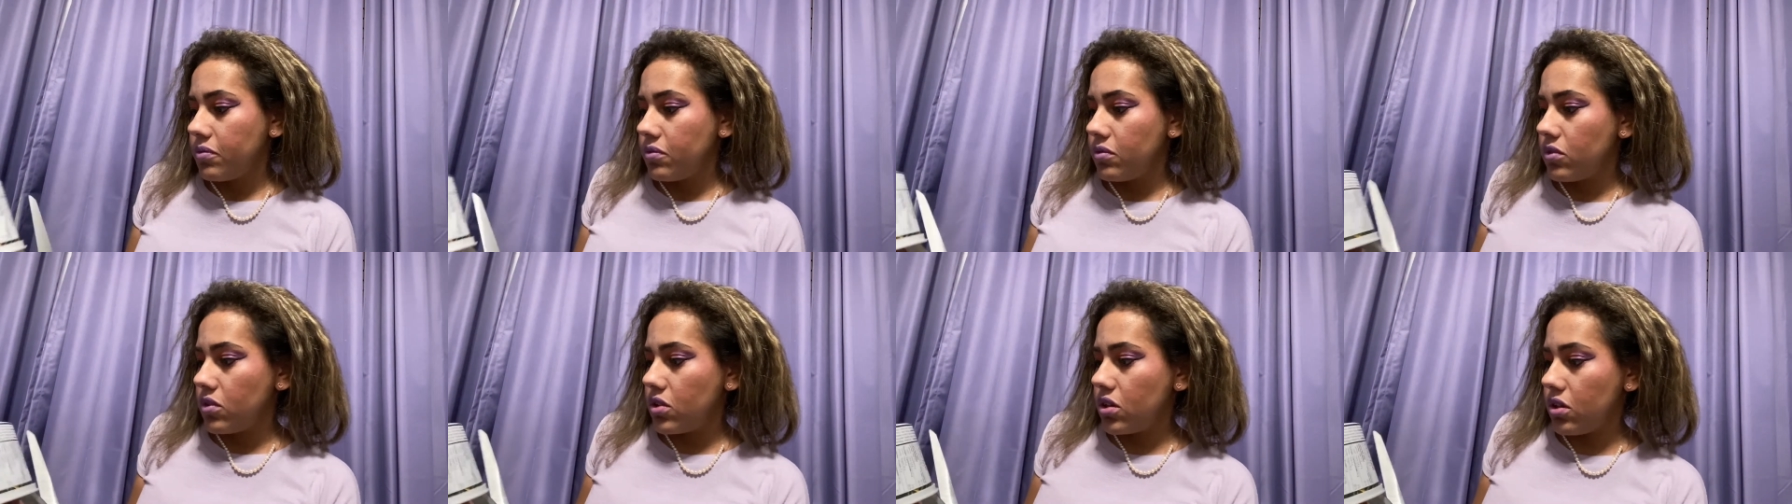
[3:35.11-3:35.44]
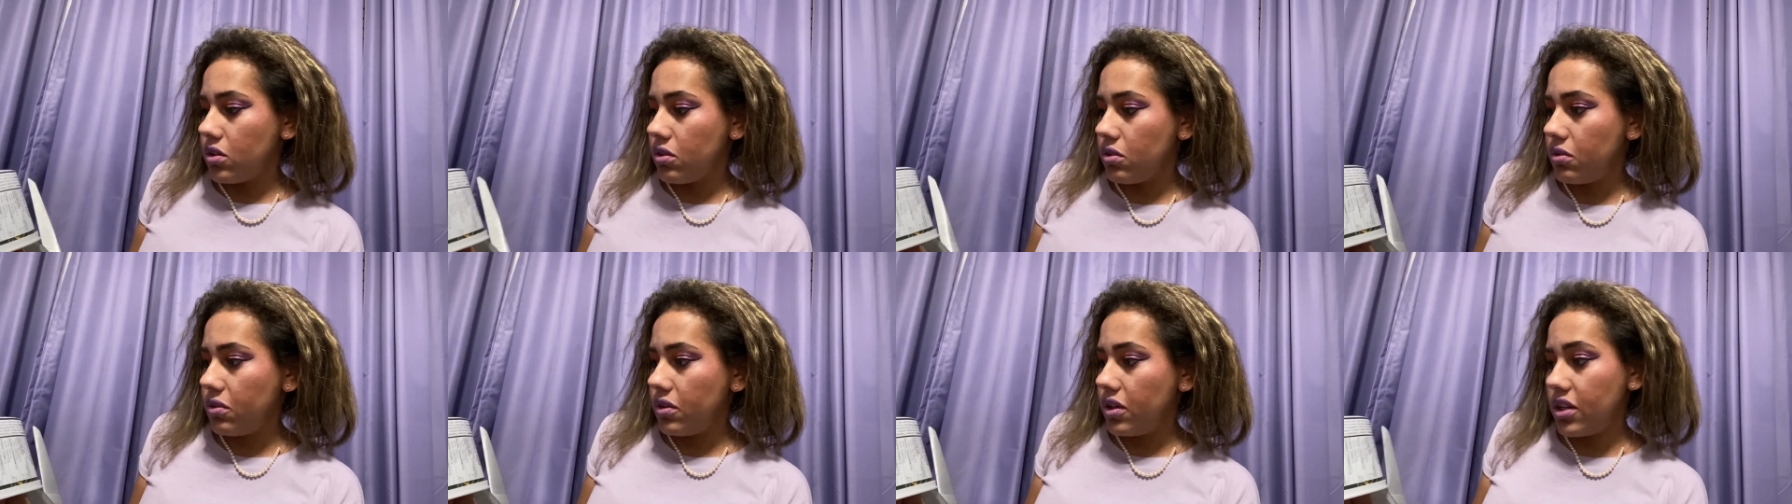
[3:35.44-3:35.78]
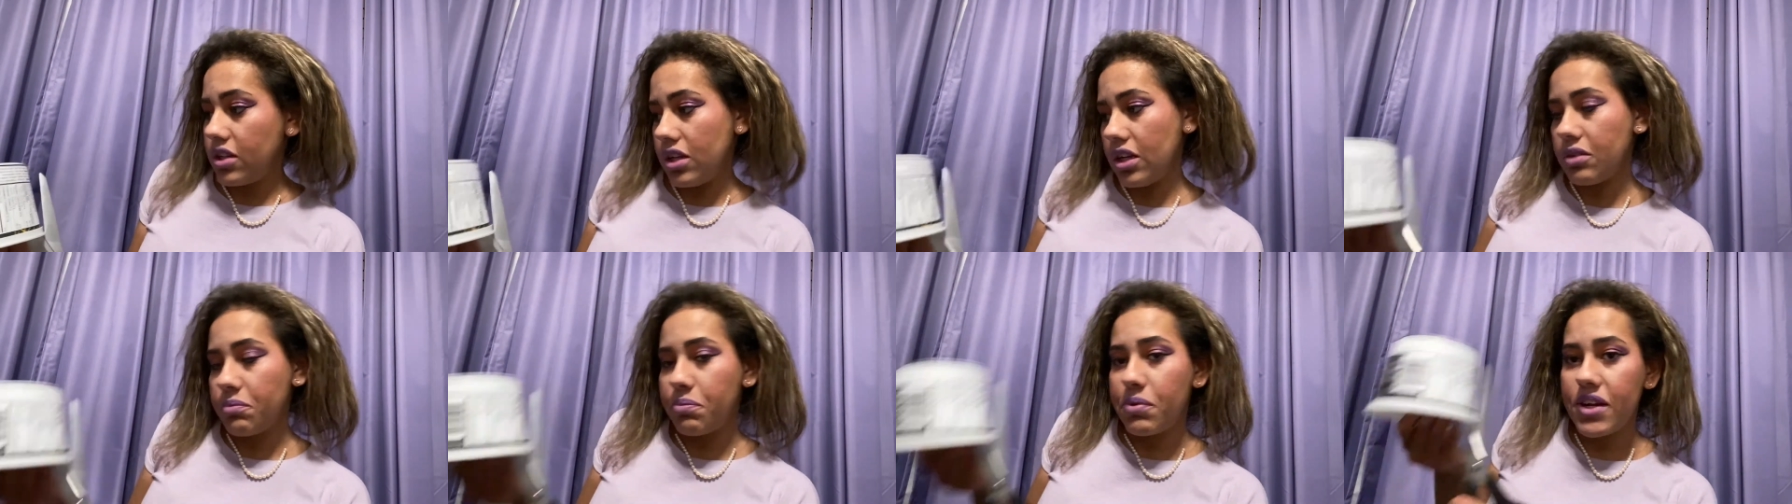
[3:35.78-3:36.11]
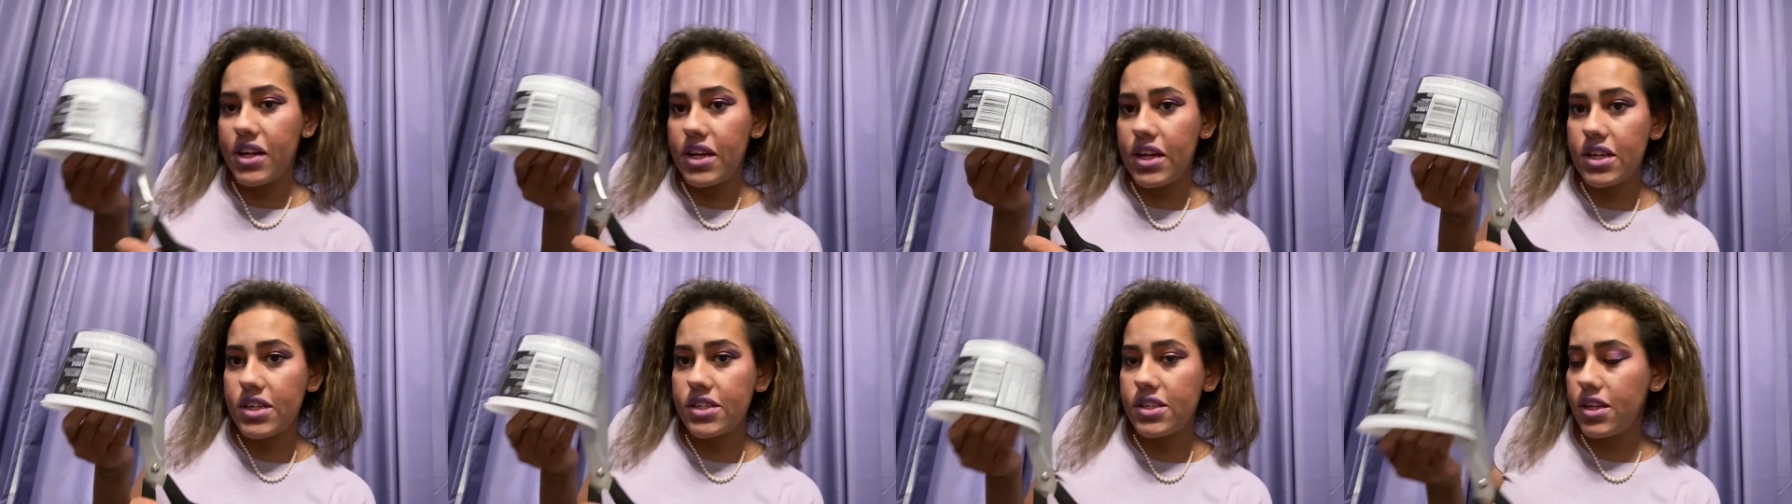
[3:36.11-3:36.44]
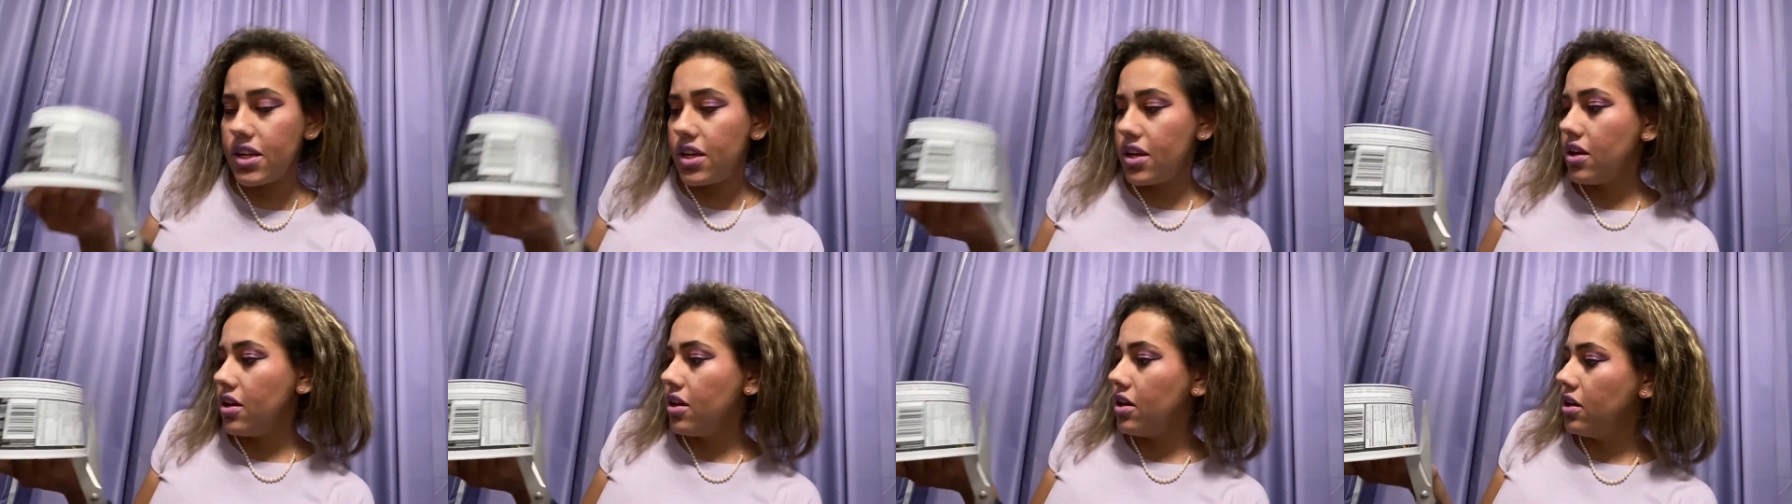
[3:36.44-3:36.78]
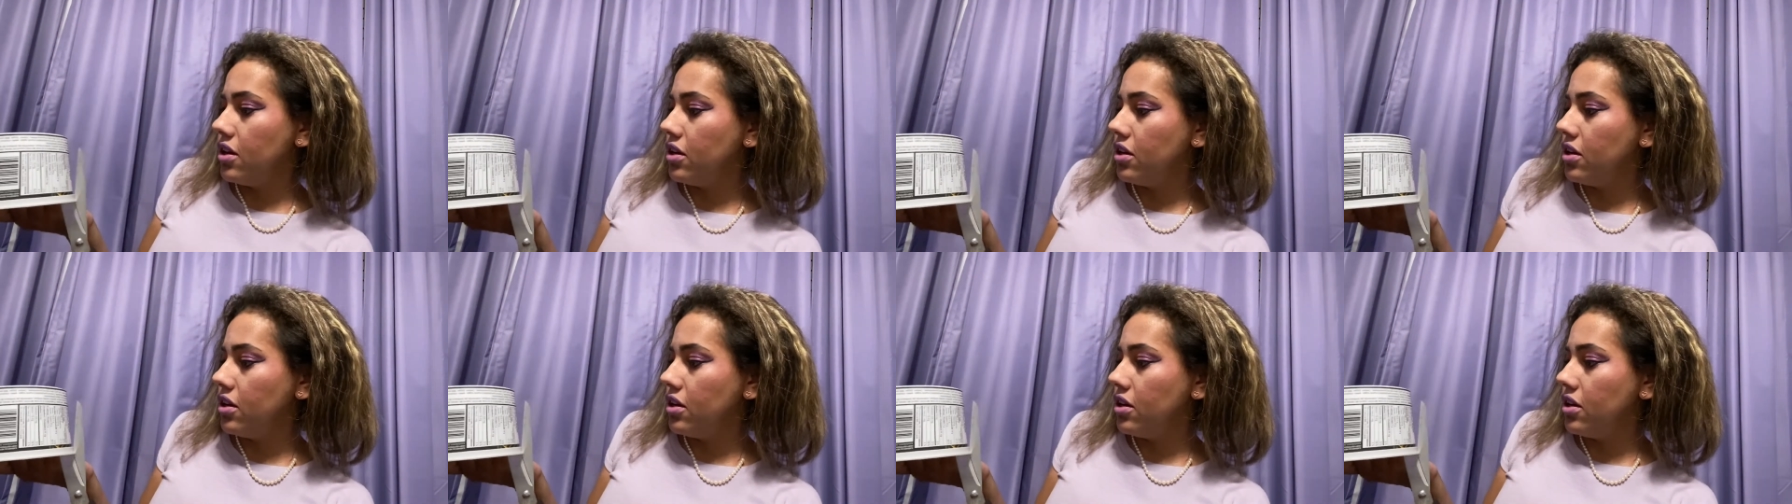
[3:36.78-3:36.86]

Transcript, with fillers: So pretty easy.